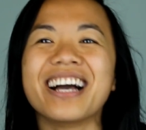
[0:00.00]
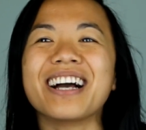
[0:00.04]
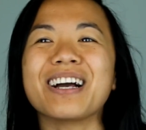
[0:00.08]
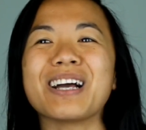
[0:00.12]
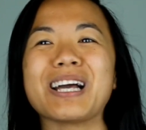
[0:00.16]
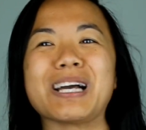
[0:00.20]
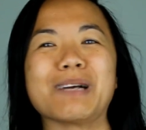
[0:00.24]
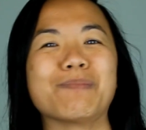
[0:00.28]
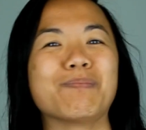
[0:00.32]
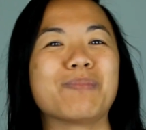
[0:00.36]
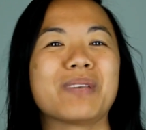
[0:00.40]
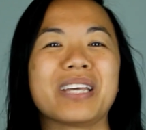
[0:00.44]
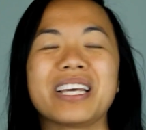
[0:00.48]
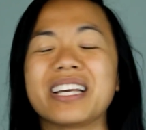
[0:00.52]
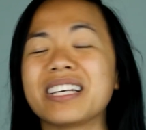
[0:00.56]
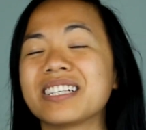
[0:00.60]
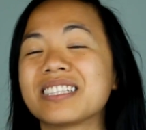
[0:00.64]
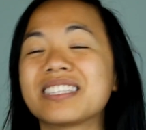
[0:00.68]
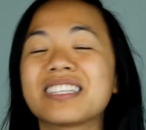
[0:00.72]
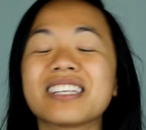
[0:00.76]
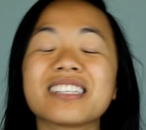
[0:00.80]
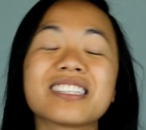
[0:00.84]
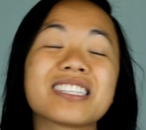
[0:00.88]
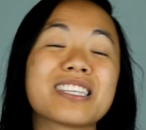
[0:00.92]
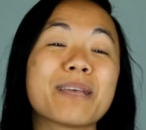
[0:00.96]
It
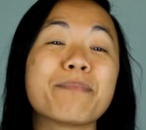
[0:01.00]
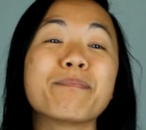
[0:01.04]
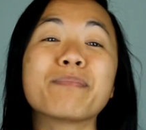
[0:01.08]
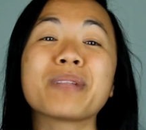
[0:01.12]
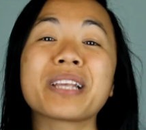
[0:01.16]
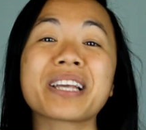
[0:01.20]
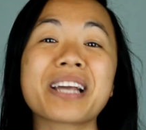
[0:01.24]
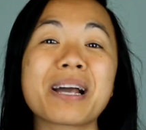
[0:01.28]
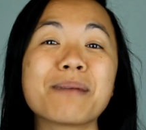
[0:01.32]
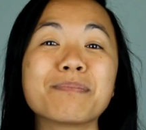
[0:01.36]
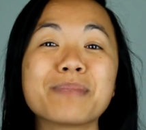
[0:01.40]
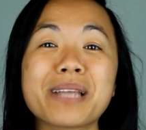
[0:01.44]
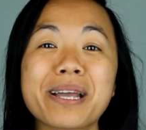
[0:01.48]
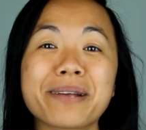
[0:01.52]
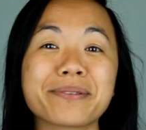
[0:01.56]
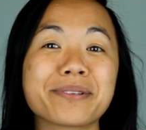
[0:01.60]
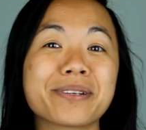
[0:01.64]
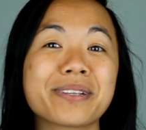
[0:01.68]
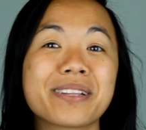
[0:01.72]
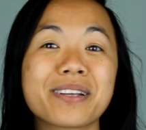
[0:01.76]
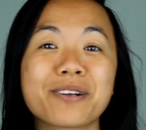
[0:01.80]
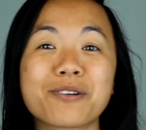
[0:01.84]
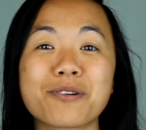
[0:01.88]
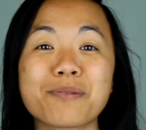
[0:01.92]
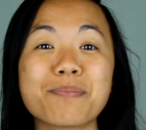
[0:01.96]
just simply comes down to
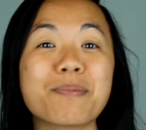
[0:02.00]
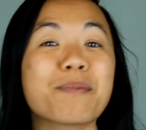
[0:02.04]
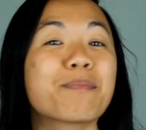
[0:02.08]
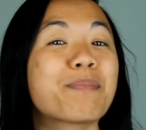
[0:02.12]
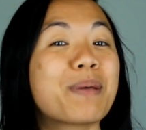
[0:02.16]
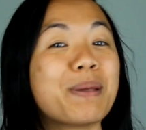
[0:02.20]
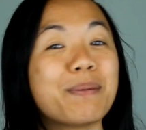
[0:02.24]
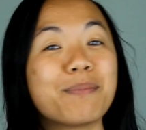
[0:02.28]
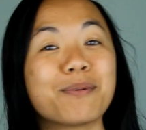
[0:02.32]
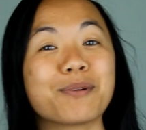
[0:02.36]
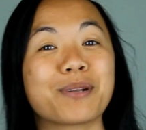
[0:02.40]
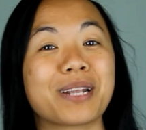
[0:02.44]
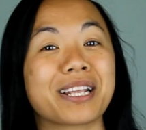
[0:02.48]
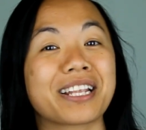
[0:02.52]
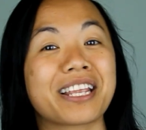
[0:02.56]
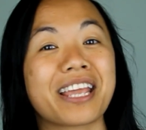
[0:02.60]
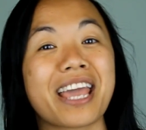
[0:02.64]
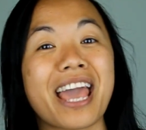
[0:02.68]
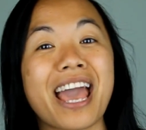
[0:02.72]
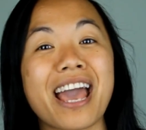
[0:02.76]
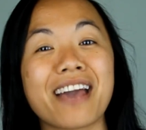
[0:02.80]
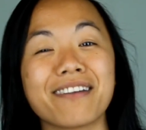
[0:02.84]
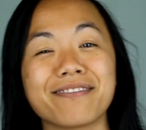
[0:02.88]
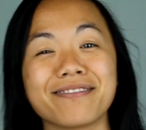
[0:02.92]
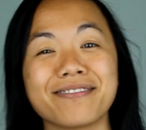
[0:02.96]
the group of people that you
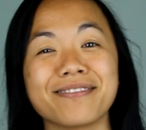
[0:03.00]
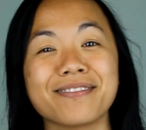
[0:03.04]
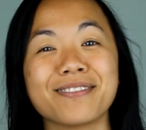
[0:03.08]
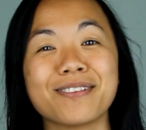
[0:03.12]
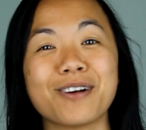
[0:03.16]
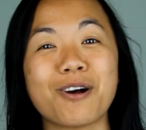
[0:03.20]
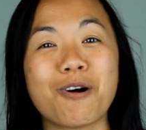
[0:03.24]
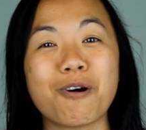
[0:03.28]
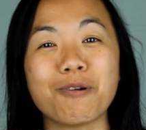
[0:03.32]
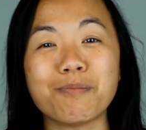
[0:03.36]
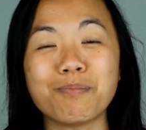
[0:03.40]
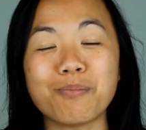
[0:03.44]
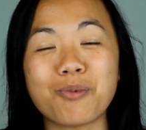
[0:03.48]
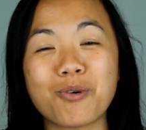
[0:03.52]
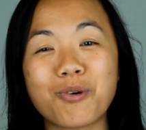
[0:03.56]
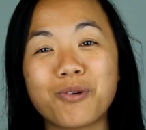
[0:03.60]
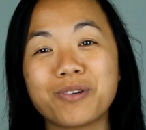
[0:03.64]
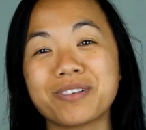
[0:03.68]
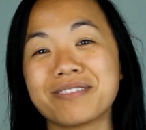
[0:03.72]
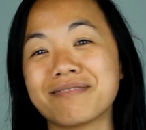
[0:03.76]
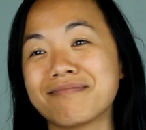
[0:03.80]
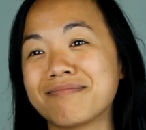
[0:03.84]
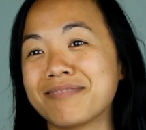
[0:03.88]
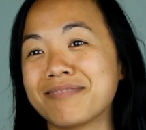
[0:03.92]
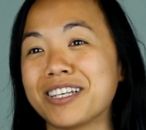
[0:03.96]
have on
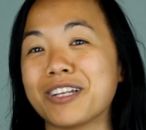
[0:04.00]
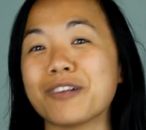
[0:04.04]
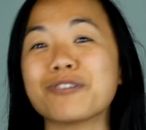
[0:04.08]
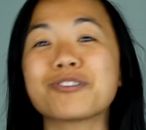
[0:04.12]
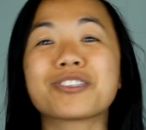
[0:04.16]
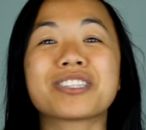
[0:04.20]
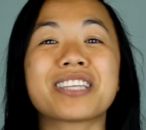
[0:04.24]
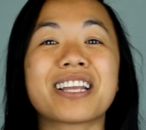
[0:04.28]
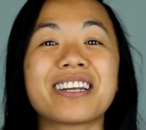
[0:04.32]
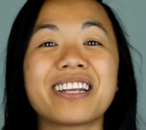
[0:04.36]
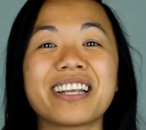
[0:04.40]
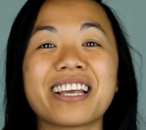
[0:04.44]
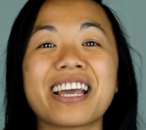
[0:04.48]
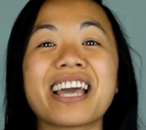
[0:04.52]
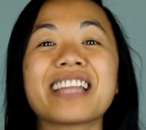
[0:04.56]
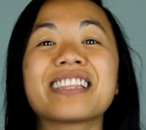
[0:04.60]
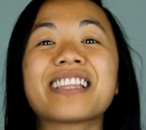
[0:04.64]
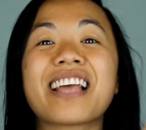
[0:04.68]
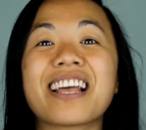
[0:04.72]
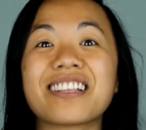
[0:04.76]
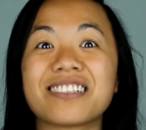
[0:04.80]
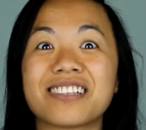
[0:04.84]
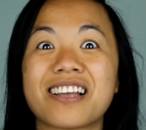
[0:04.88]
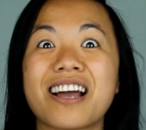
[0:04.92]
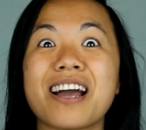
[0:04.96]
board, studying at
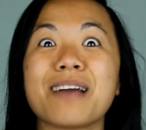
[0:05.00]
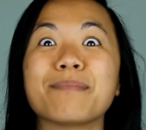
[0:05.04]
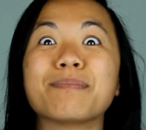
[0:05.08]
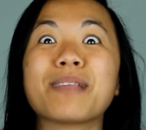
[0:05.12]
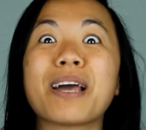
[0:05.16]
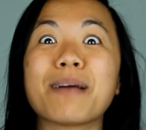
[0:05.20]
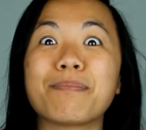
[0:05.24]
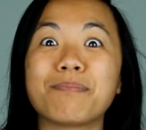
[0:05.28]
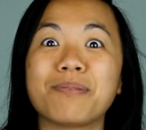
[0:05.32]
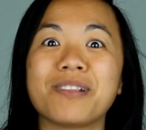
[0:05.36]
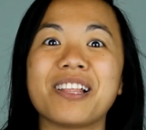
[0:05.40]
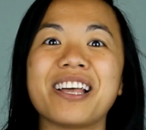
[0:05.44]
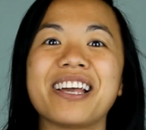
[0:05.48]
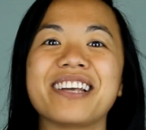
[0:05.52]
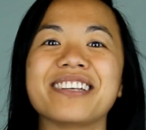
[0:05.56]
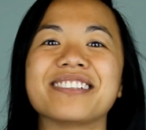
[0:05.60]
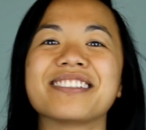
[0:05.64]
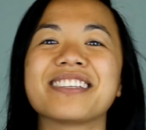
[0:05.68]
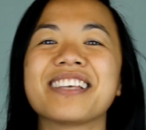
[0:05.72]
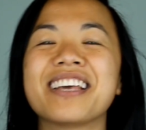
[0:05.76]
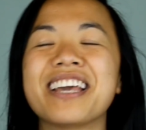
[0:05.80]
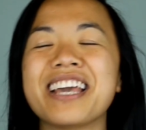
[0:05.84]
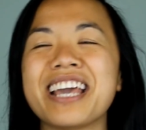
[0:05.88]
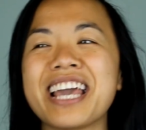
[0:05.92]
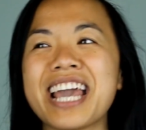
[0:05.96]
that time, that place.
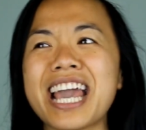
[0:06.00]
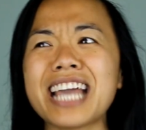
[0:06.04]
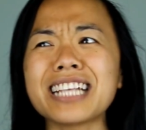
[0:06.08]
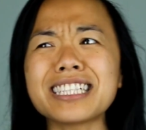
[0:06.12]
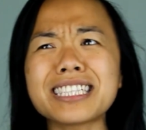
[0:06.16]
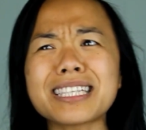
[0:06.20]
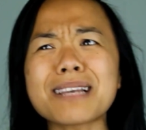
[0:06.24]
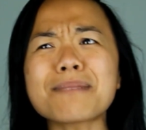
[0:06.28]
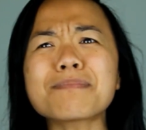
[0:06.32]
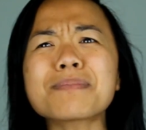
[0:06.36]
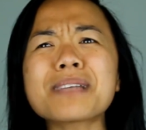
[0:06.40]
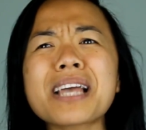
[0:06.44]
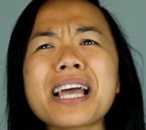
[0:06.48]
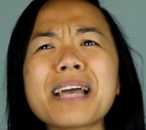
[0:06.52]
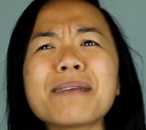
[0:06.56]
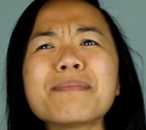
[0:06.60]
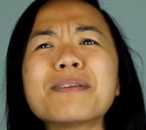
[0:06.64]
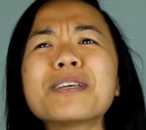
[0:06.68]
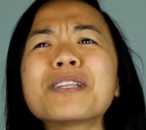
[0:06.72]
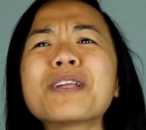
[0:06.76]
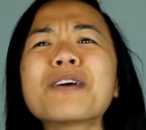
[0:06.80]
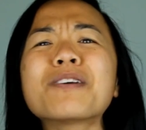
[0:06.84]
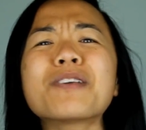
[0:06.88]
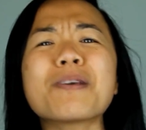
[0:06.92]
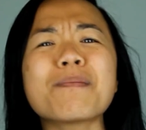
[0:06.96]
And sometimes,
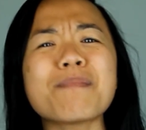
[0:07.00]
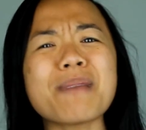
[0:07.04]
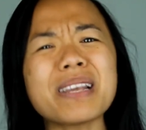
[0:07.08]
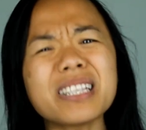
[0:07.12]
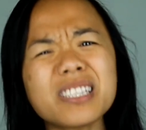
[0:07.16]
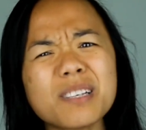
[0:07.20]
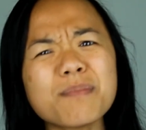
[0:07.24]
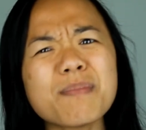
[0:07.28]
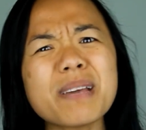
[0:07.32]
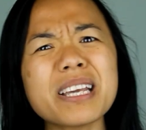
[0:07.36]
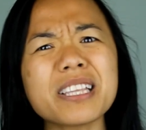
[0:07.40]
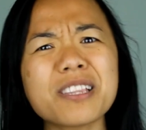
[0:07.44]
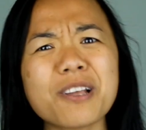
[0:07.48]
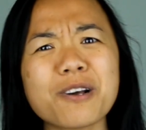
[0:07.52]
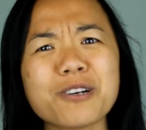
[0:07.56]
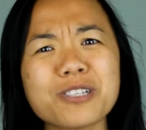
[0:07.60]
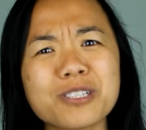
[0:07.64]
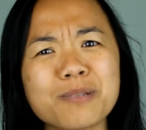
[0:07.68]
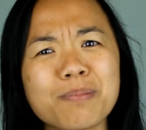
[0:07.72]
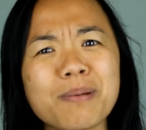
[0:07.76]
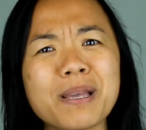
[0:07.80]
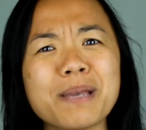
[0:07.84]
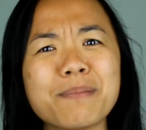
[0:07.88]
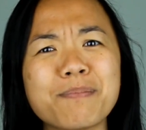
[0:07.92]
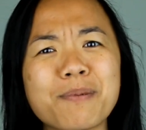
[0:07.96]
you're meant to meet those
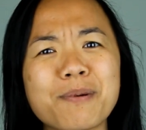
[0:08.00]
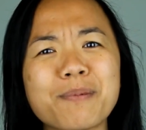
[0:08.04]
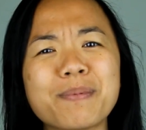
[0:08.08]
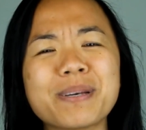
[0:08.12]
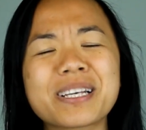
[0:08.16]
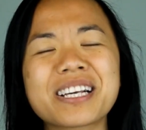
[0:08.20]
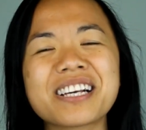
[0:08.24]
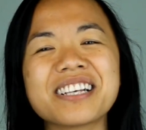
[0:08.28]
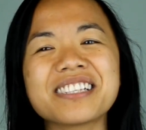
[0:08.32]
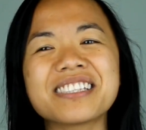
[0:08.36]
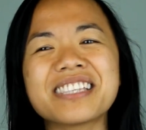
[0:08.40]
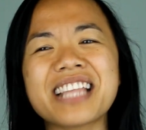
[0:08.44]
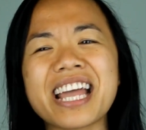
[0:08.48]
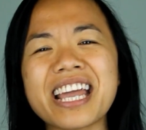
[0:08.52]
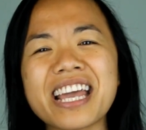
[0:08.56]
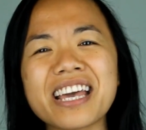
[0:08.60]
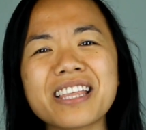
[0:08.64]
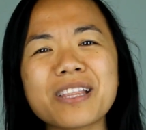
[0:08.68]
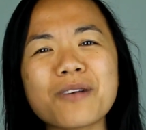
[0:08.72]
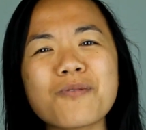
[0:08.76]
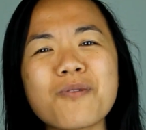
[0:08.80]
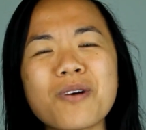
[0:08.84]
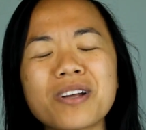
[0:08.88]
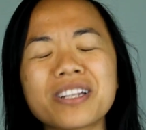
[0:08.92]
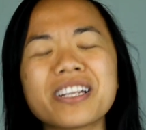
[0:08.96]
people because they are
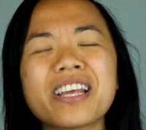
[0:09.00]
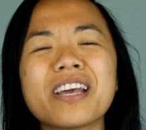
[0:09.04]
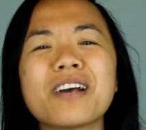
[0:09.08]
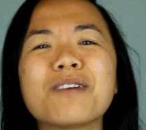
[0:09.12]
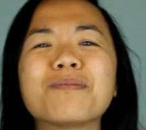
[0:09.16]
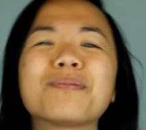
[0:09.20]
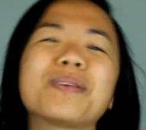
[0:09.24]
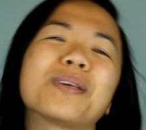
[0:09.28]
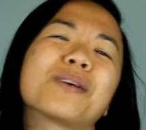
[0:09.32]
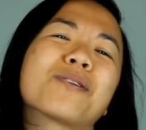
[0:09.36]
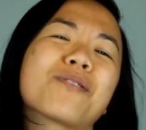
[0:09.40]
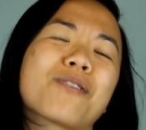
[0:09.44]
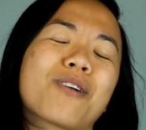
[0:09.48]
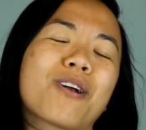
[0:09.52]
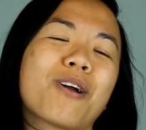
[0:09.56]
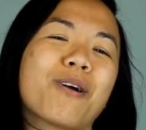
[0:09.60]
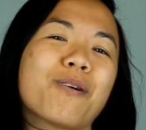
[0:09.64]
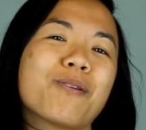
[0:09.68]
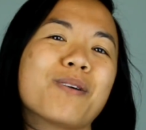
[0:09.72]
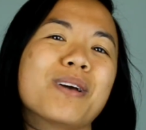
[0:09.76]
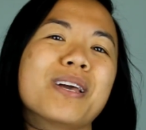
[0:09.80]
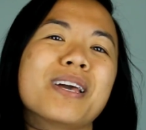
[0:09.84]
the one to help you grow.